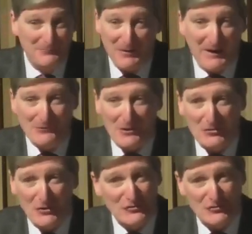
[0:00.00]
Under our
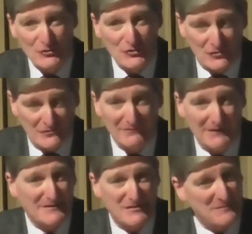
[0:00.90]
constitution,
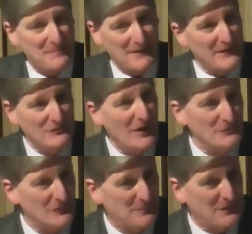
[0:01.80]
I suspect they
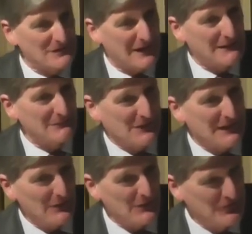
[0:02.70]
don't, because like
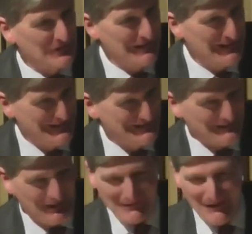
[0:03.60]
everything else
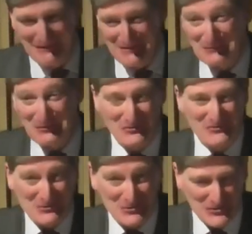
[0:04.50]
in our unwritten
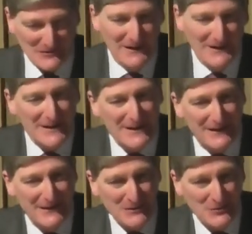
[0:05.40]
constitution,
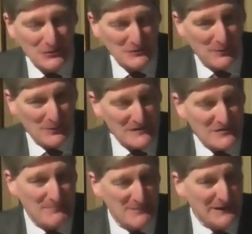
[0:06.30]
you could appoint
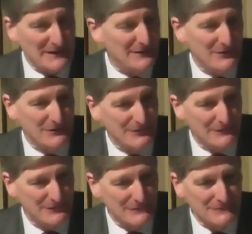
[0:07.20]
somebody
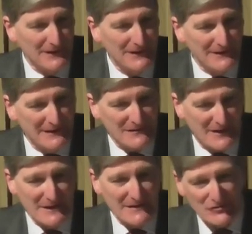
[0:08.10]
who is
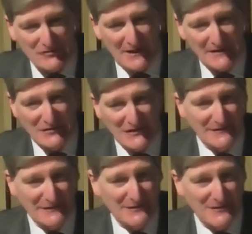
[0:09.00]
age
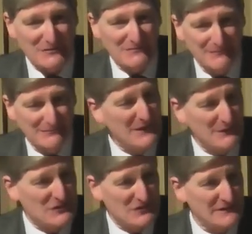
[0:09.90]
19 and has
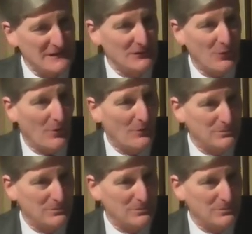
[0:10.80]
never studied law.